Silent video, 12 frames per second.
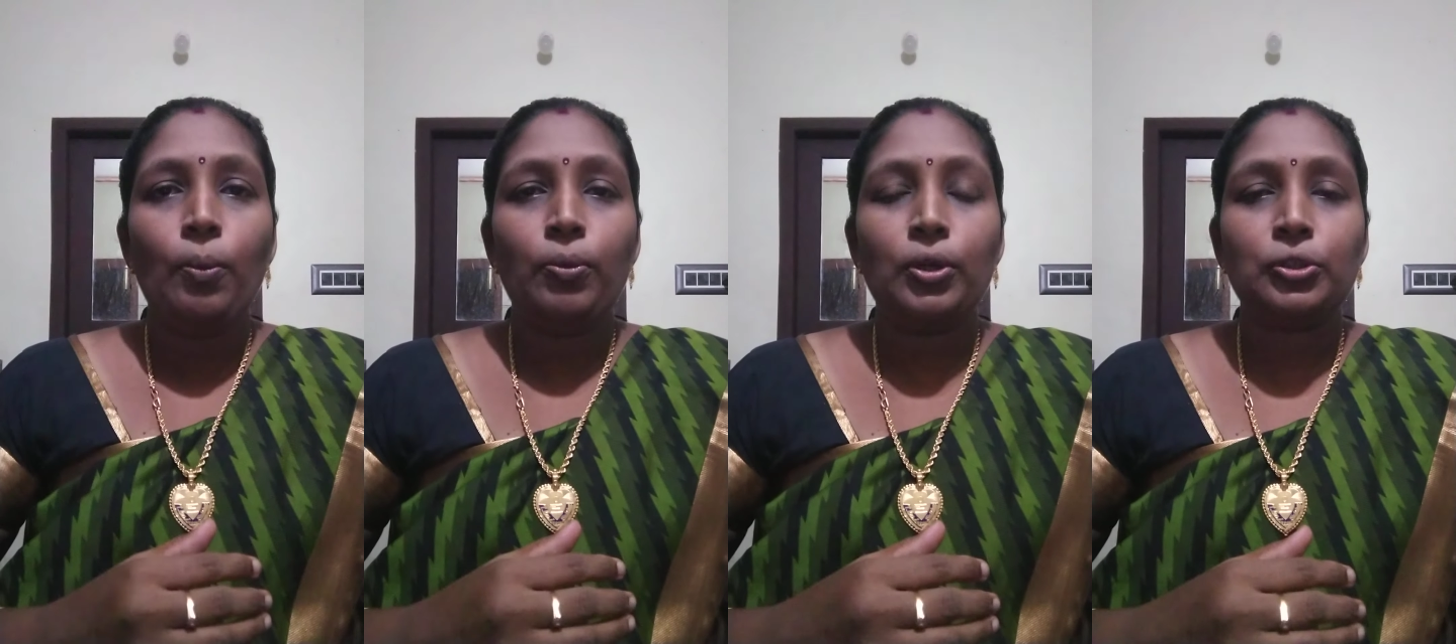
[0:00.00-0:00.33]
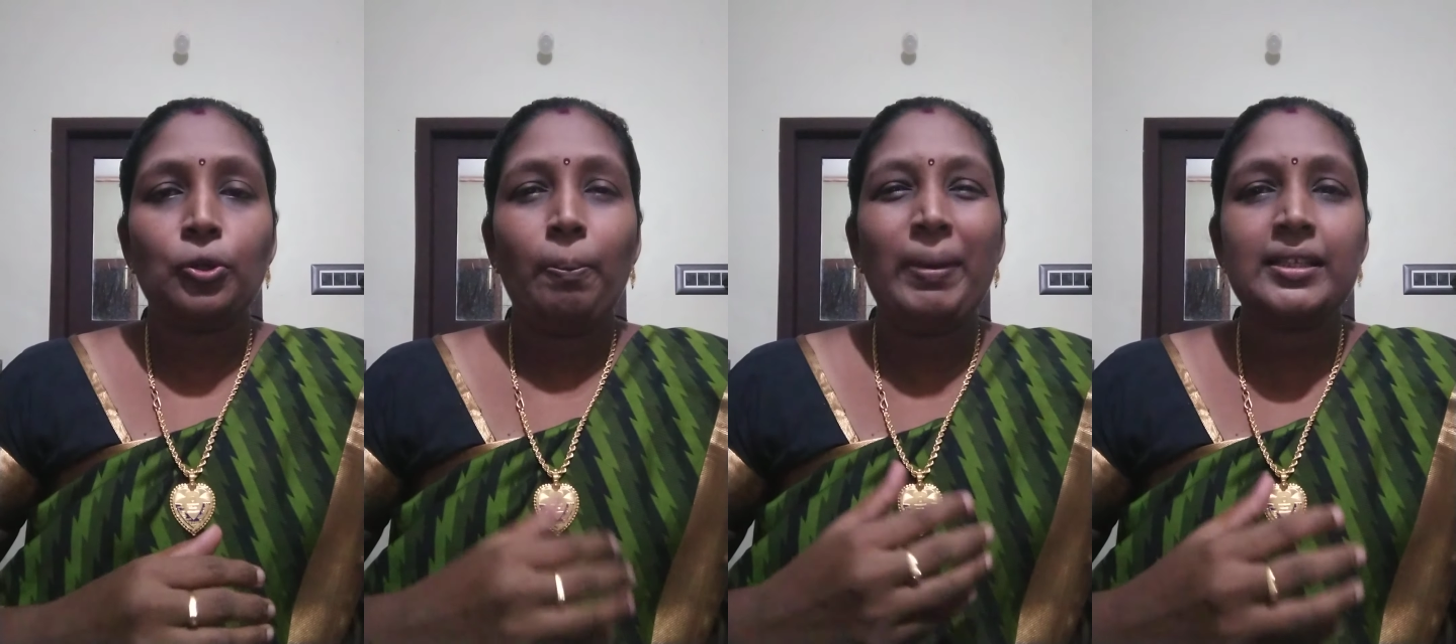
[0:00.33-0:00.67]
more
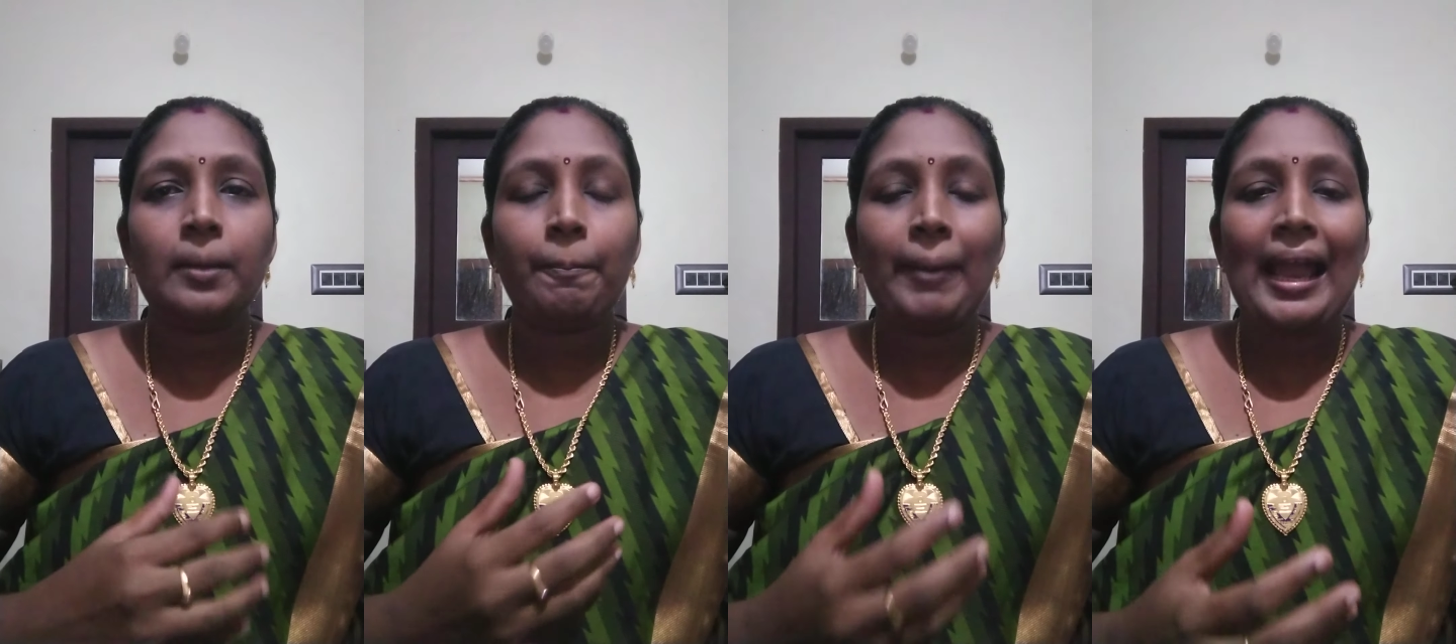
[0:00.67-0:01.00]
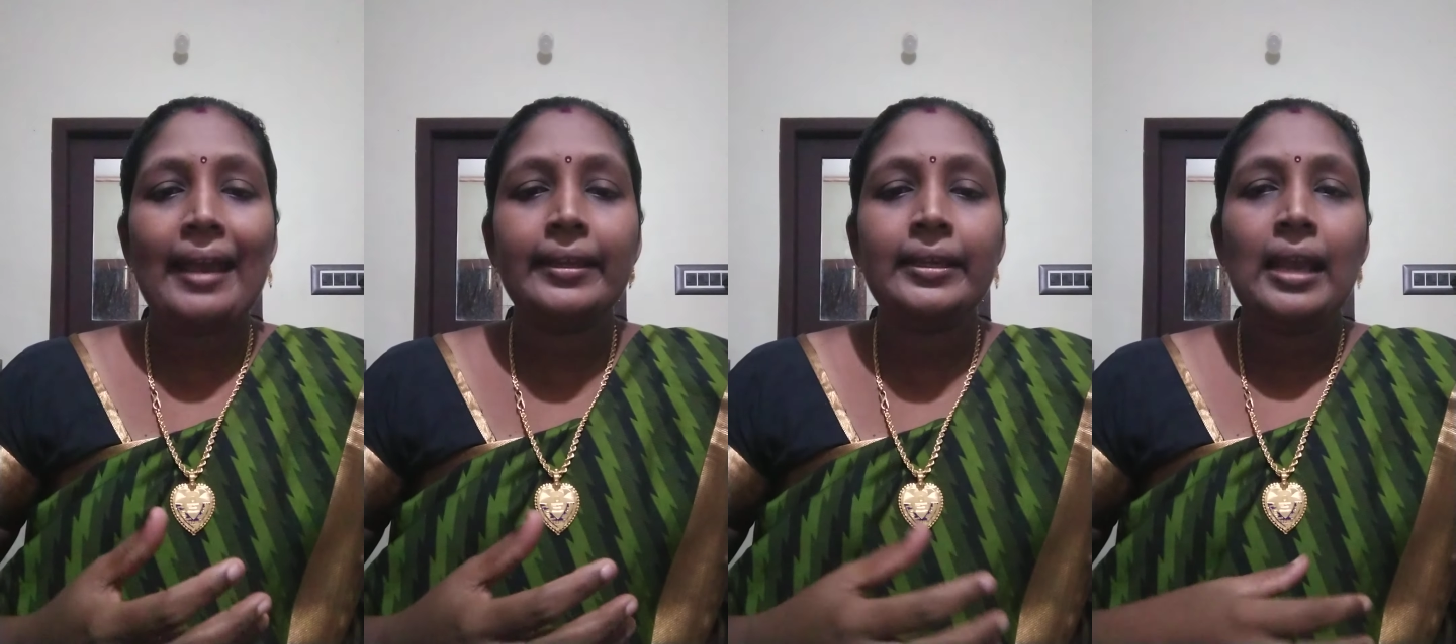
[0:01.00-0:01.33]
through better
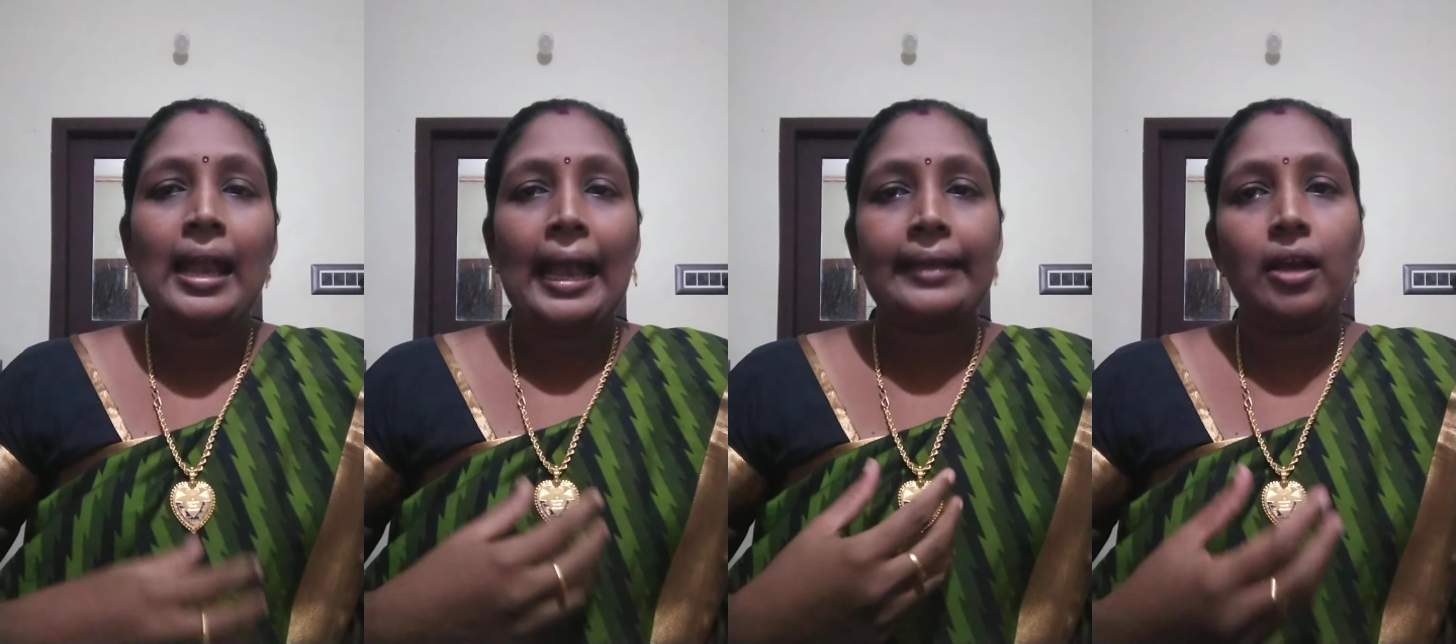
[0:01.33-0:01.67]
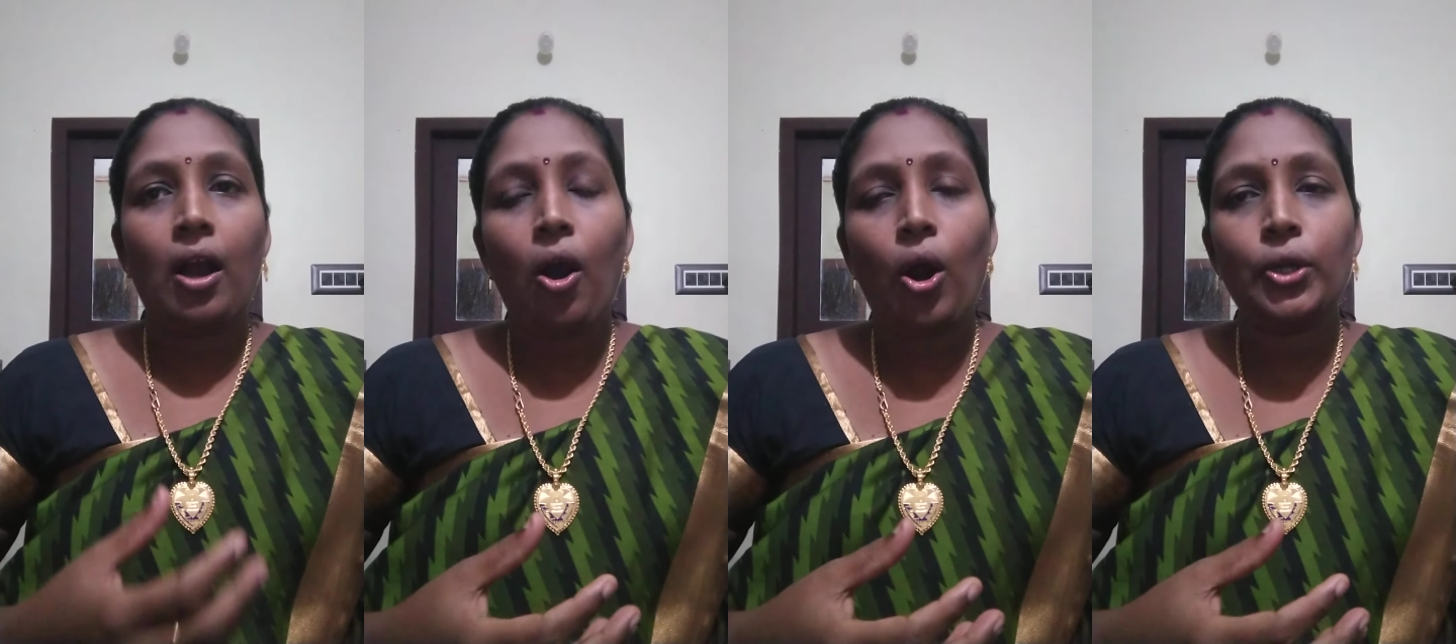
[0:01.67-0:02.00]
planning and
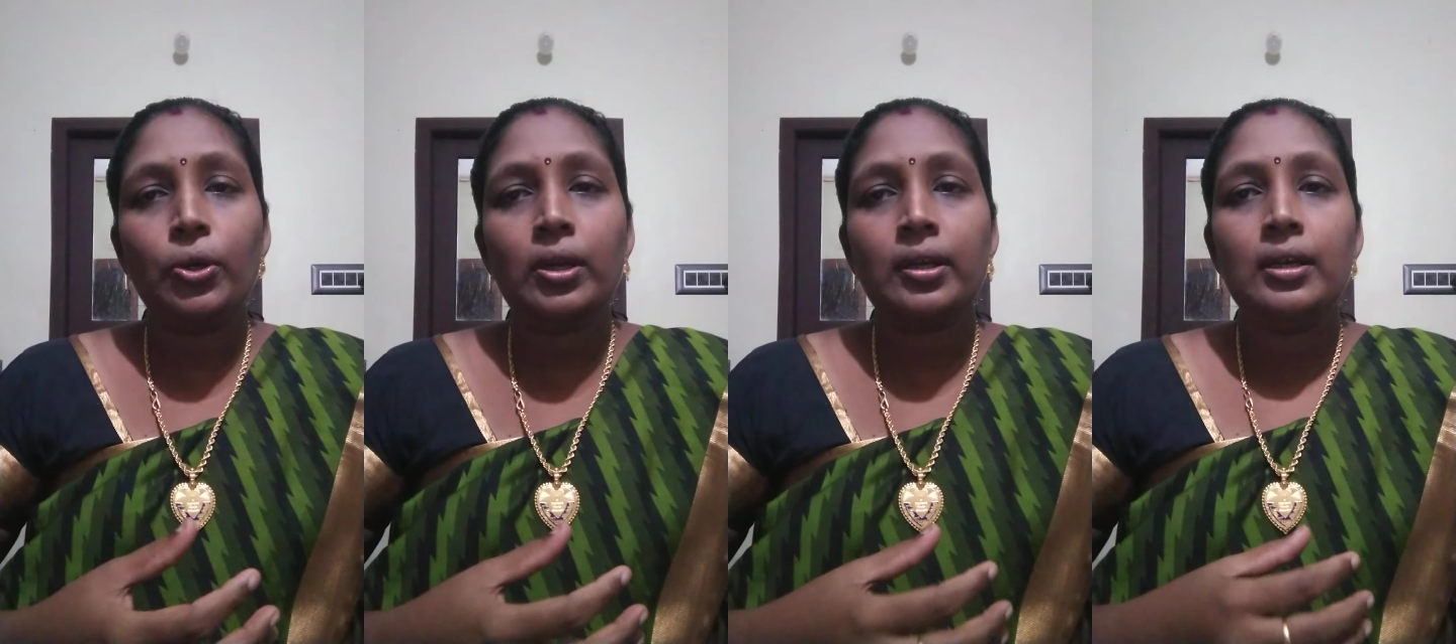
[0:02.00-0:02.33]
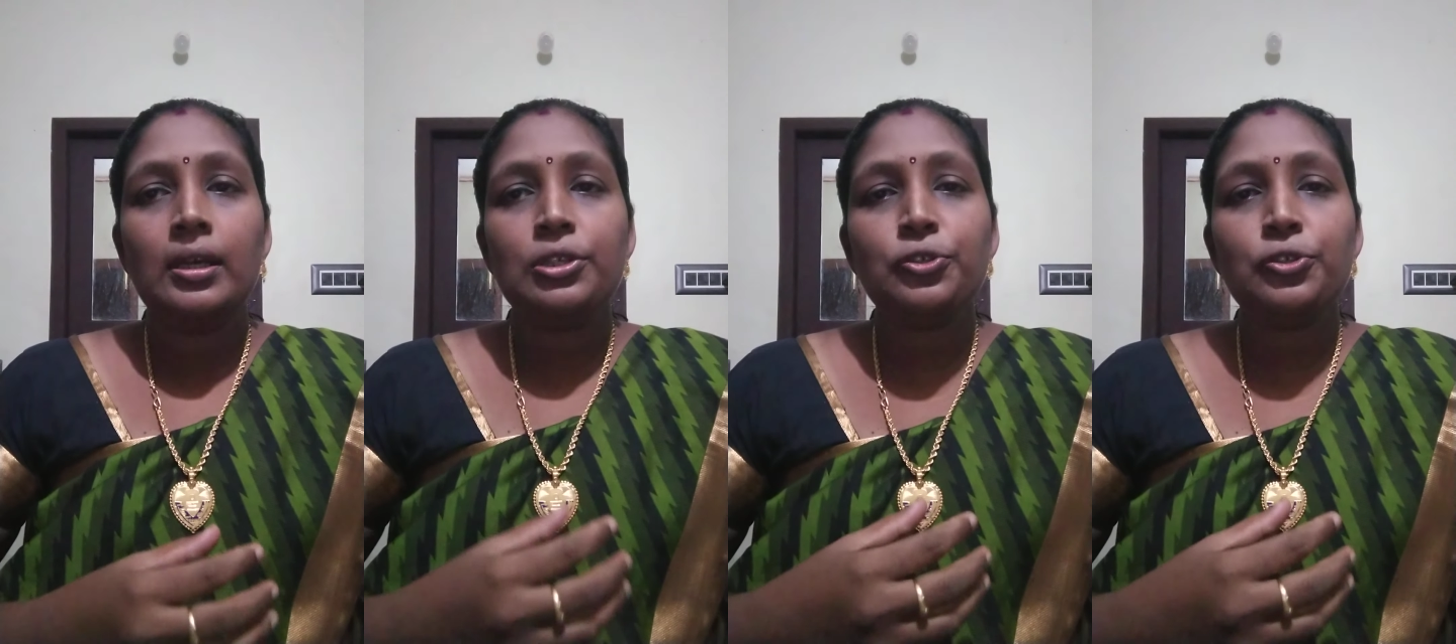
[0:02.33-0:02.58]
hard work